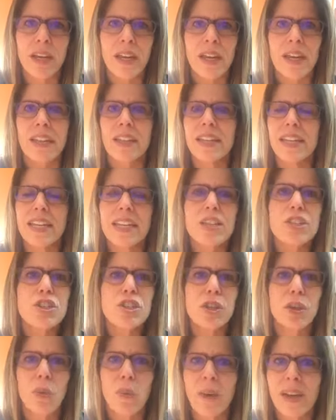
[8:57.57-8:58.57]
The
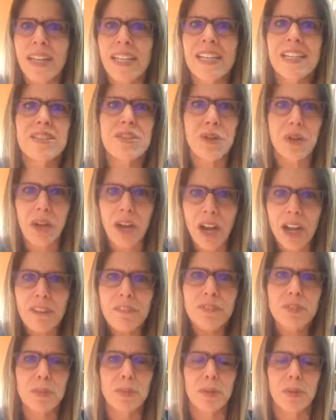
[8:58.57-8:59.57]
issue when kids are
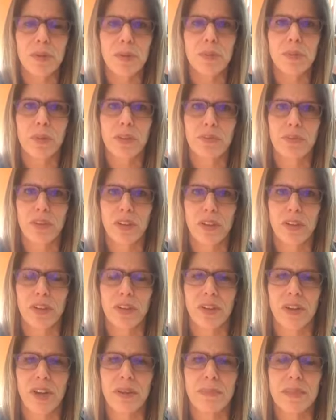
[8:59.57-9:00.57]
comfortable with
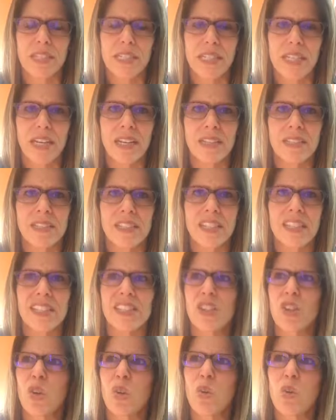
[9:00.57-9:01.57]
failure and mistakes
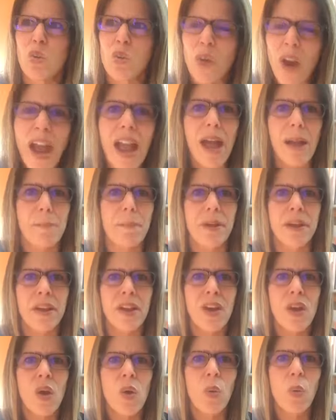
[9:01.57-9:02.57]
is, crap,
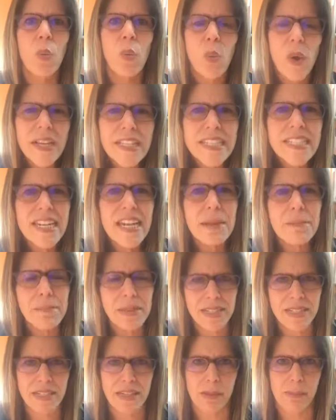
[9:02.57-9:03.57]
what did I
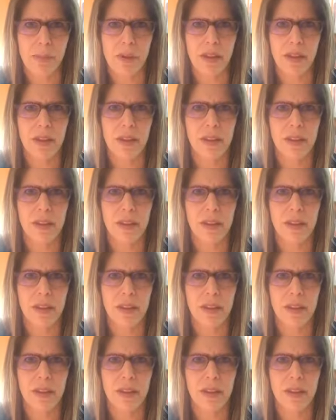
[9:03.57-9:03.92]
mess up on